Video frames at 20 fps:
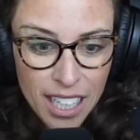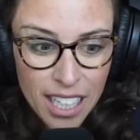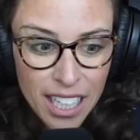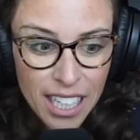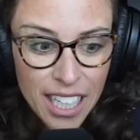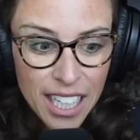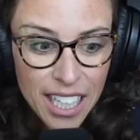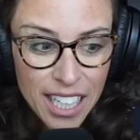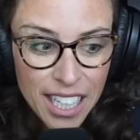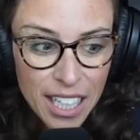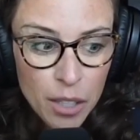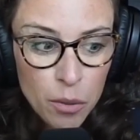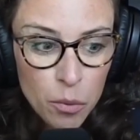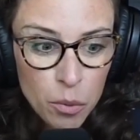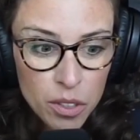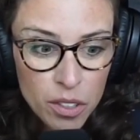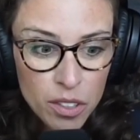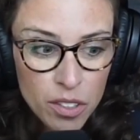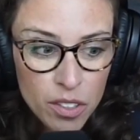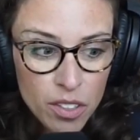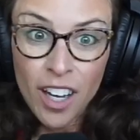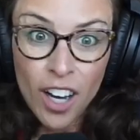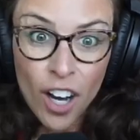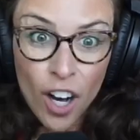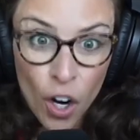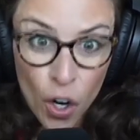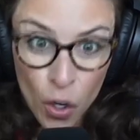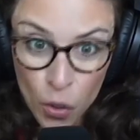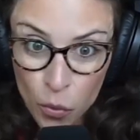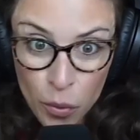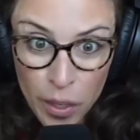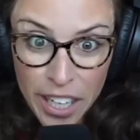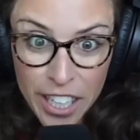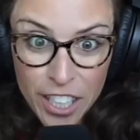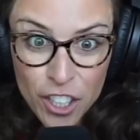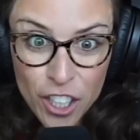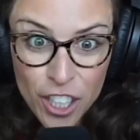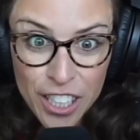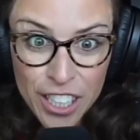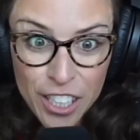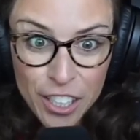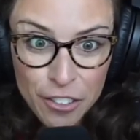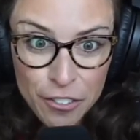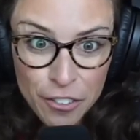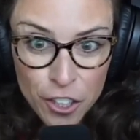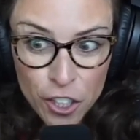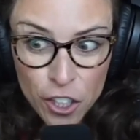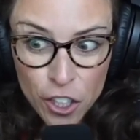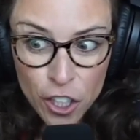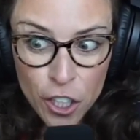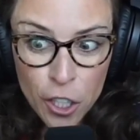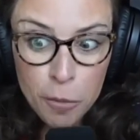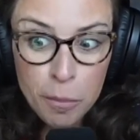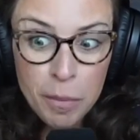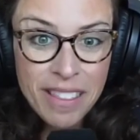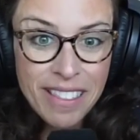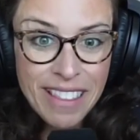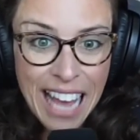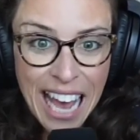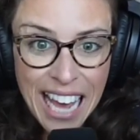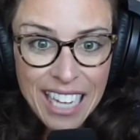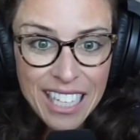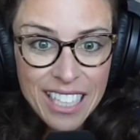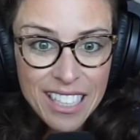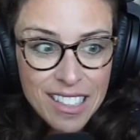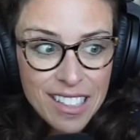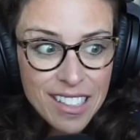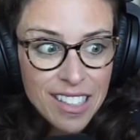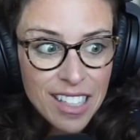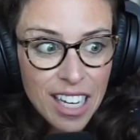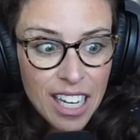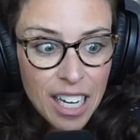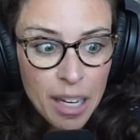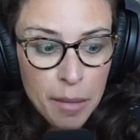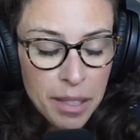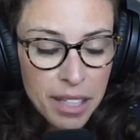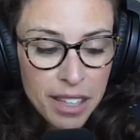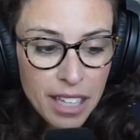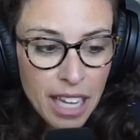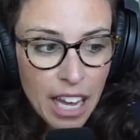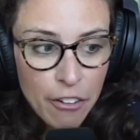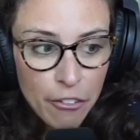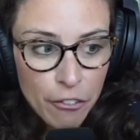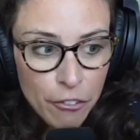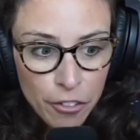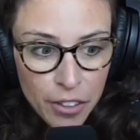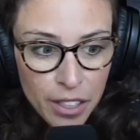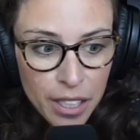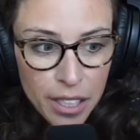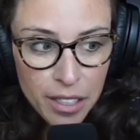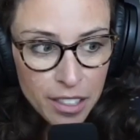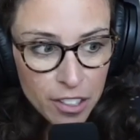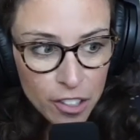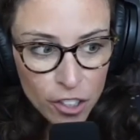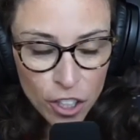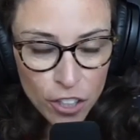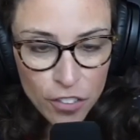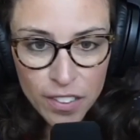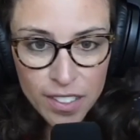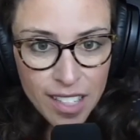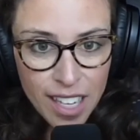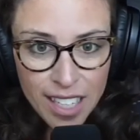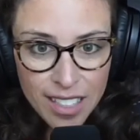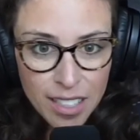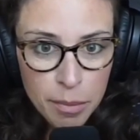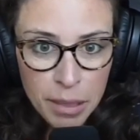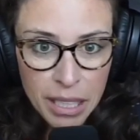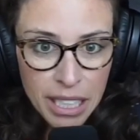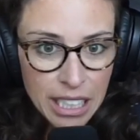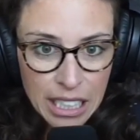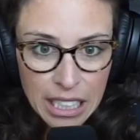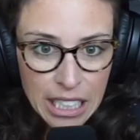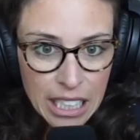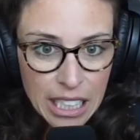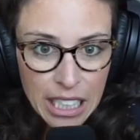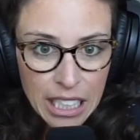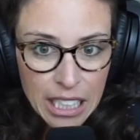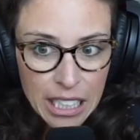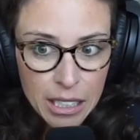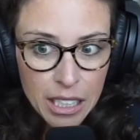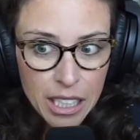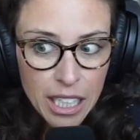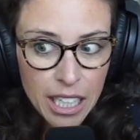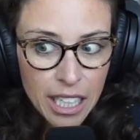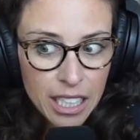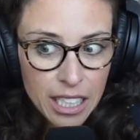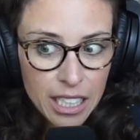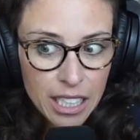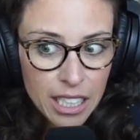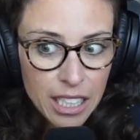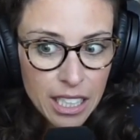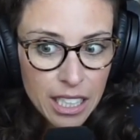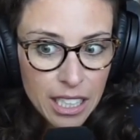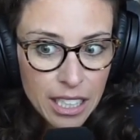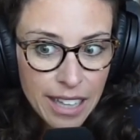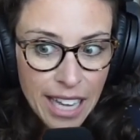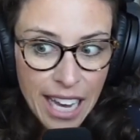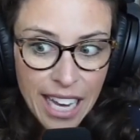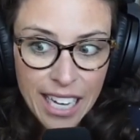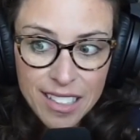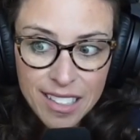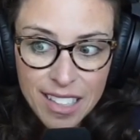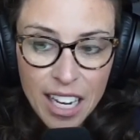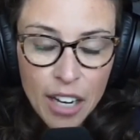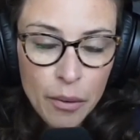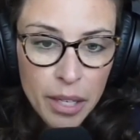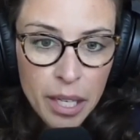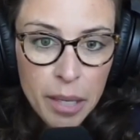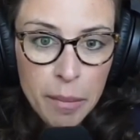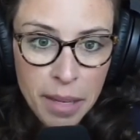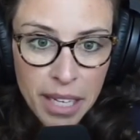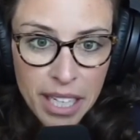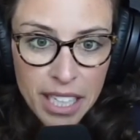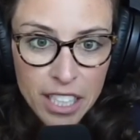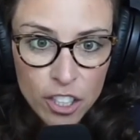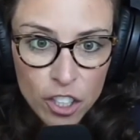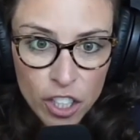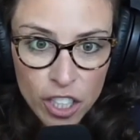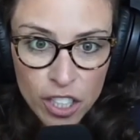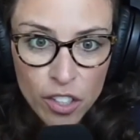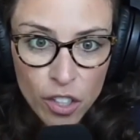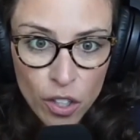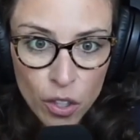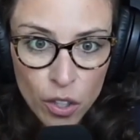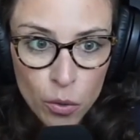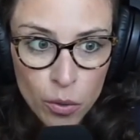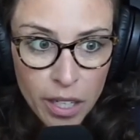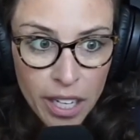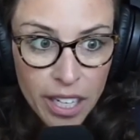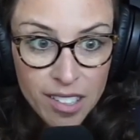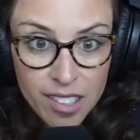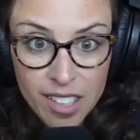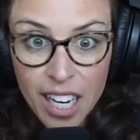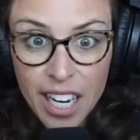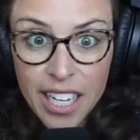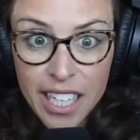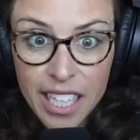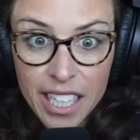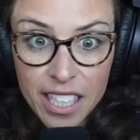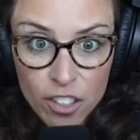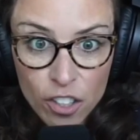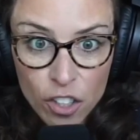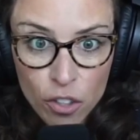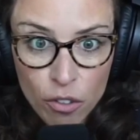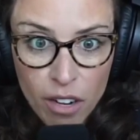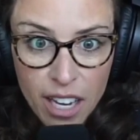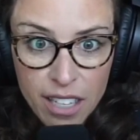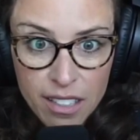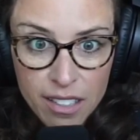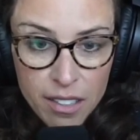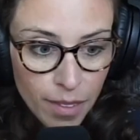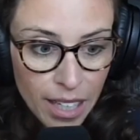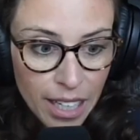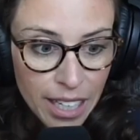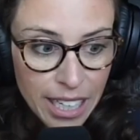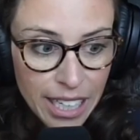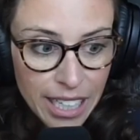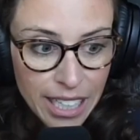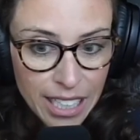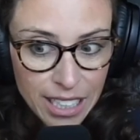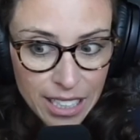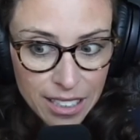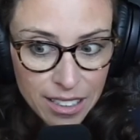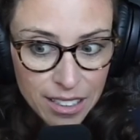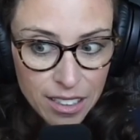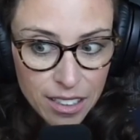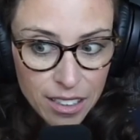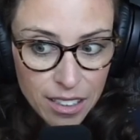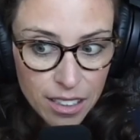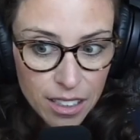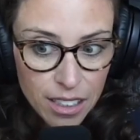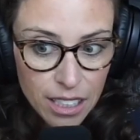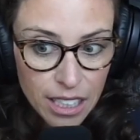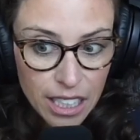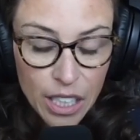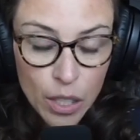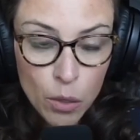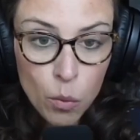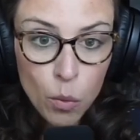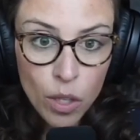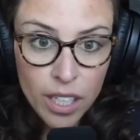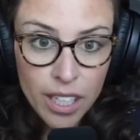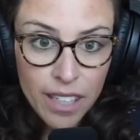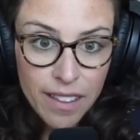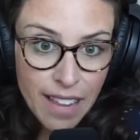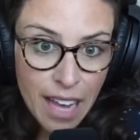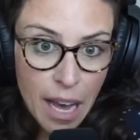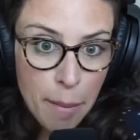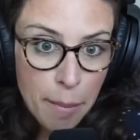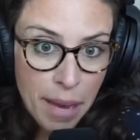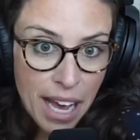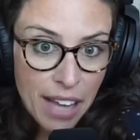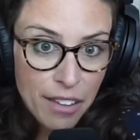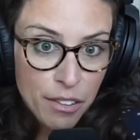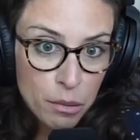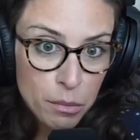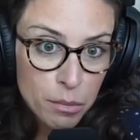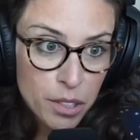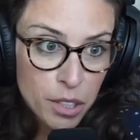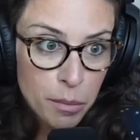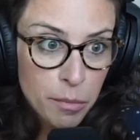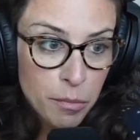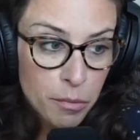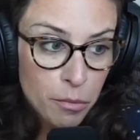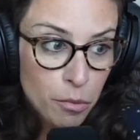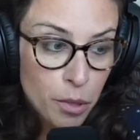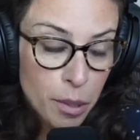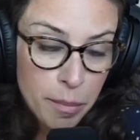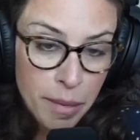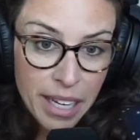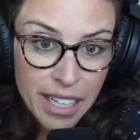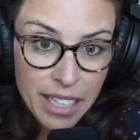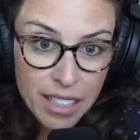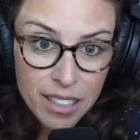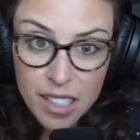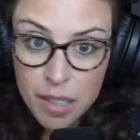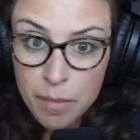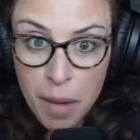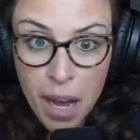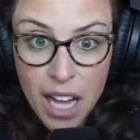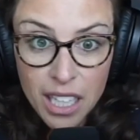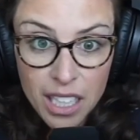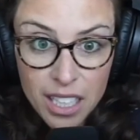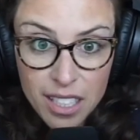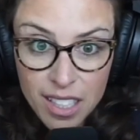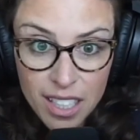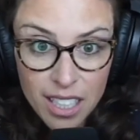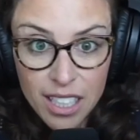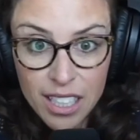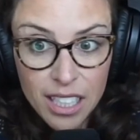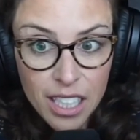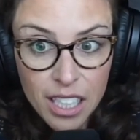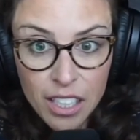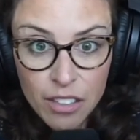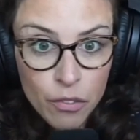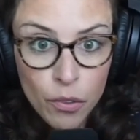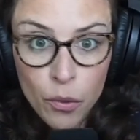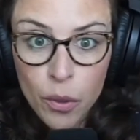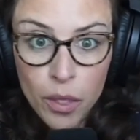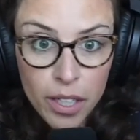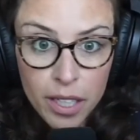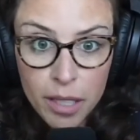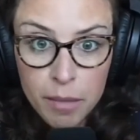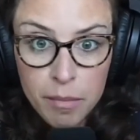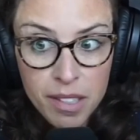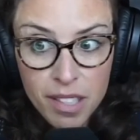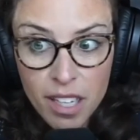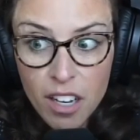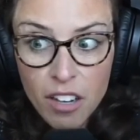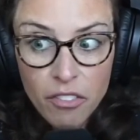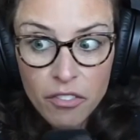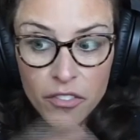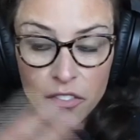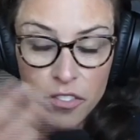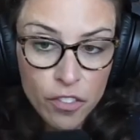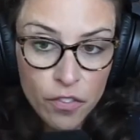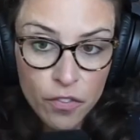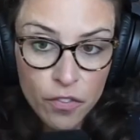he was a rage cleaner for sure. But that is, I mean, every surface had to be clean. And that is how he managed his own anxiety and stress. And he wanted that bathroom to remain spotless and clean for himself,